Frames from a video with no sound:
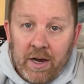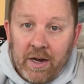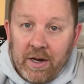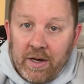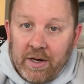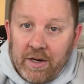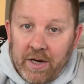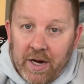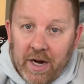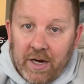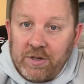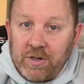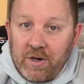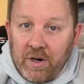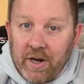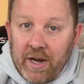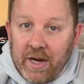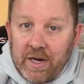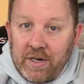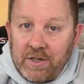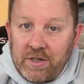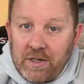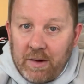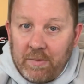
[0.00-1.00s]

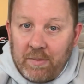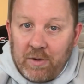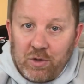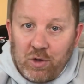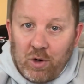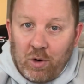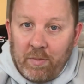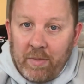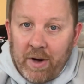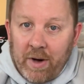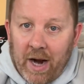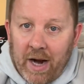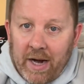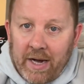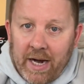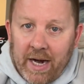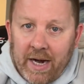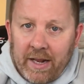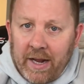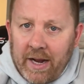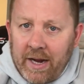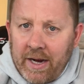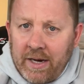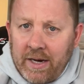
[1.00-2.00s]
Yesterday, someone told me I
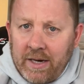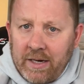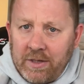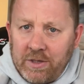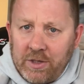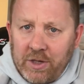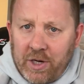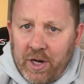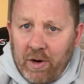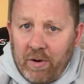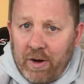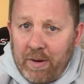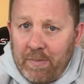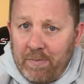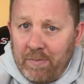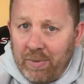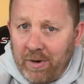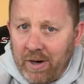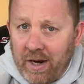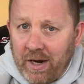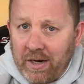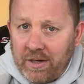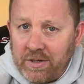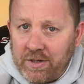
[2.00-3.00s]
needed a Security
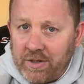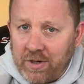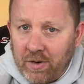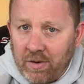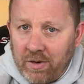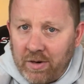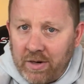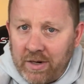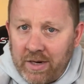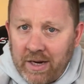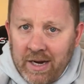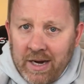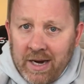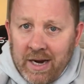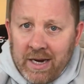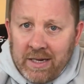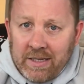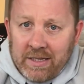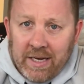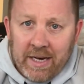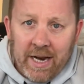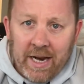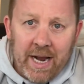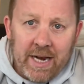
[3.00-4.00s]
Plus cert.
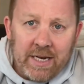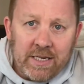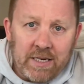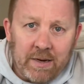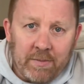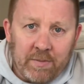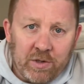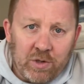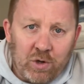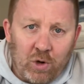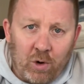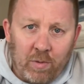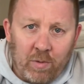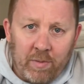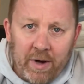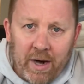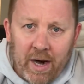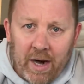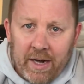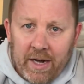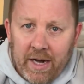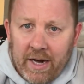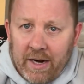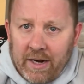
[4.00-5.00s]
Today, someone told me
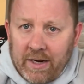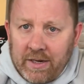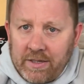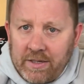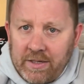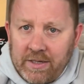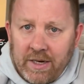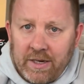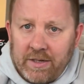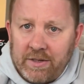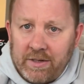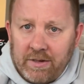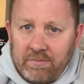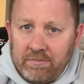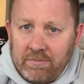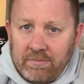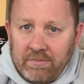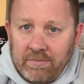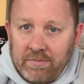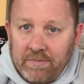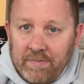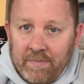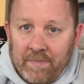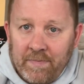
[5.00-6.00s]
I need a CISM.
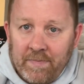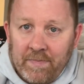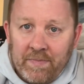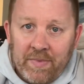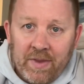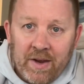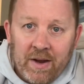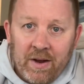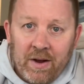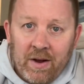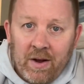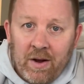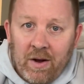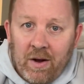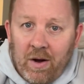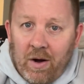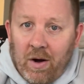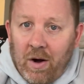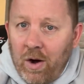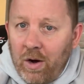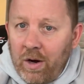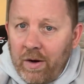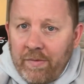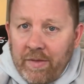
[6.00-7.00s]

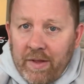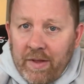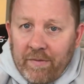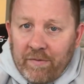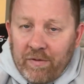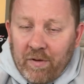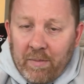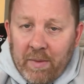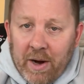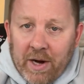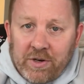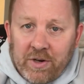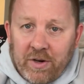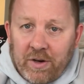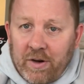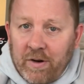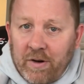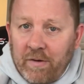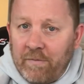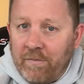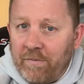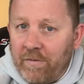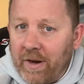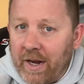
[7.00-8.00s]
All of the information
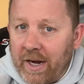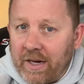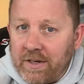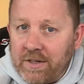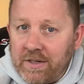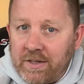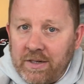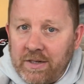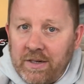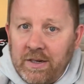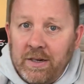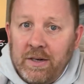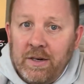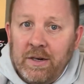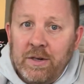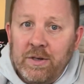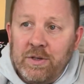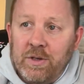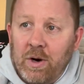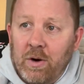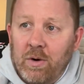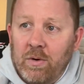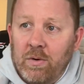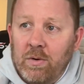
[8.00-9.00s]
conflicts.
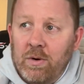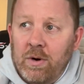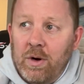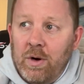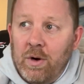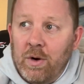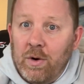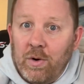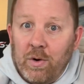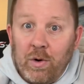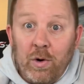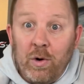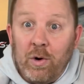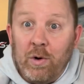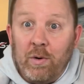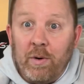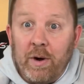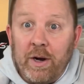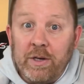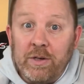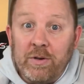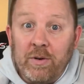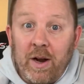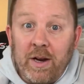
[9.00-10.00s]
So, who do
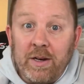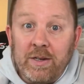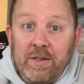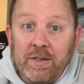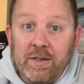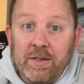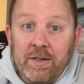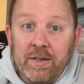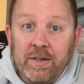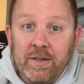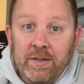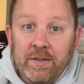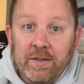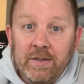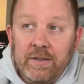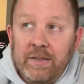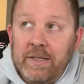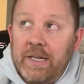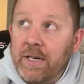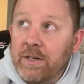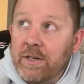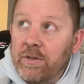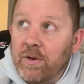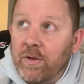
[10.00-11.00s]
I trust?
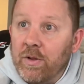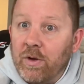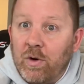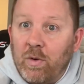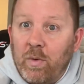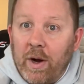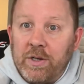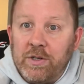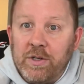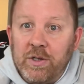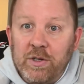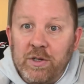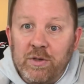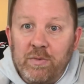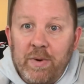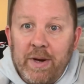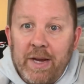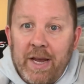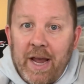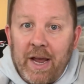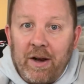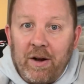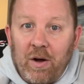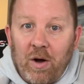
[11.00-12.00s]
These are the questions we
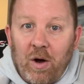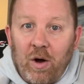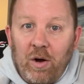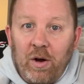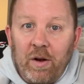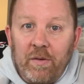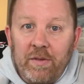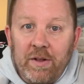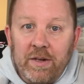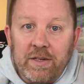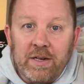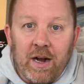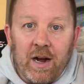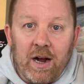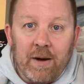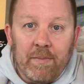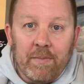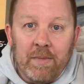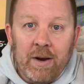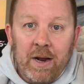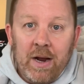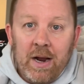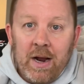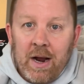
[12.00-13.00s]
get all of the
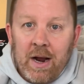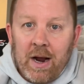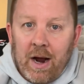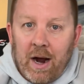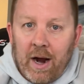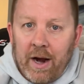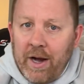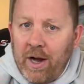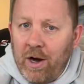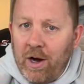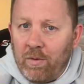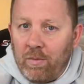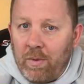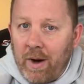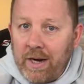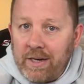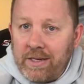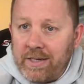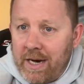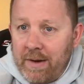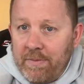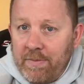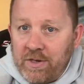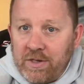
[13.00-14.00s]
time. I hear red
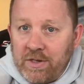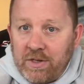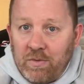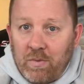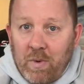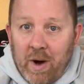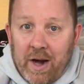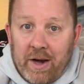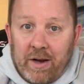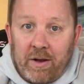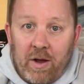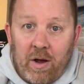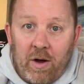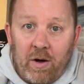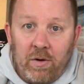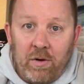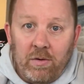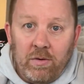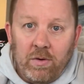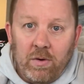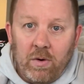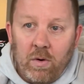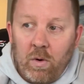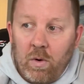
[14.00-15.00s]
team is the way to
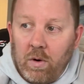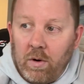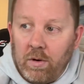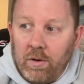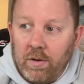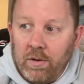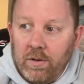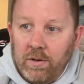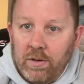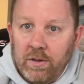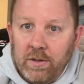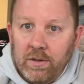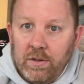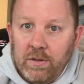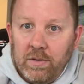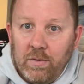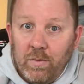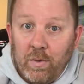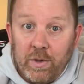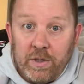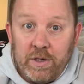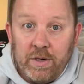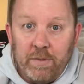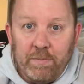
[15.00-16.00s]
go, or
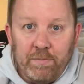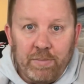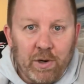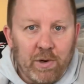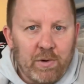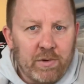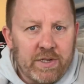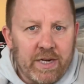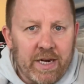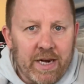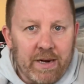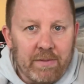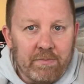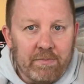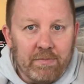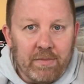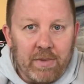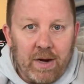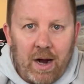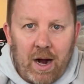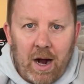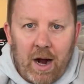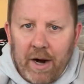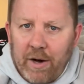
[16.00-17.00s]
was it blue team?
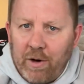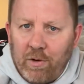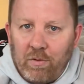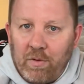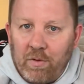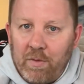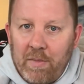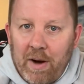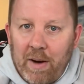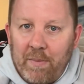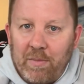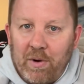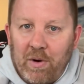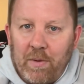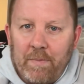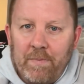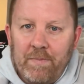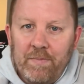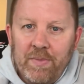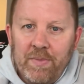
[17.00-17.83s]
I don't remember.